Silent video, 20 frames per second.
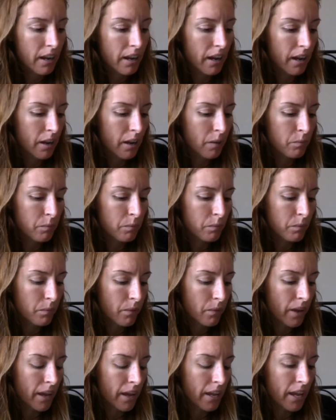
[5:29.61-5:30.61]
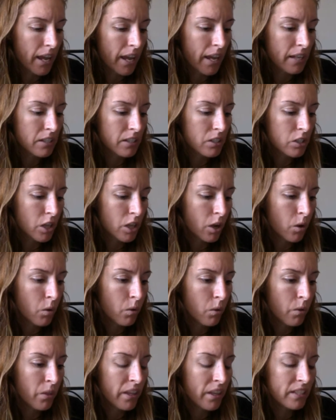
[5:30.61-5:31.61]
And
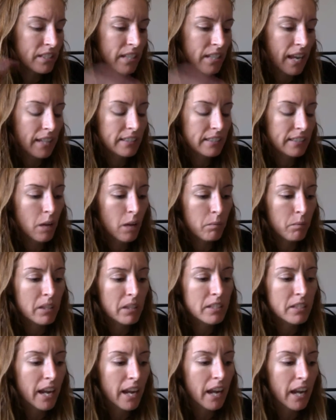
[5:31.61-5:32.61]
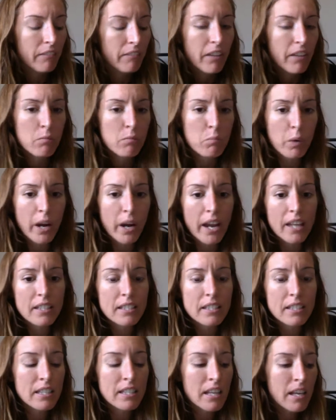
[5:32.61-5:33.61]
so this text helped me to kind of
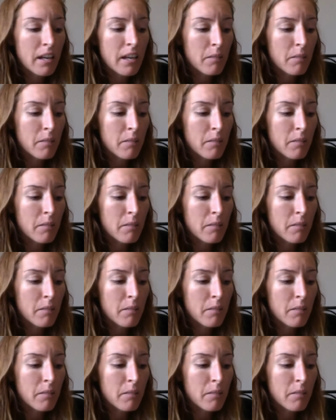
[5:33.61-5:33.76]
embrace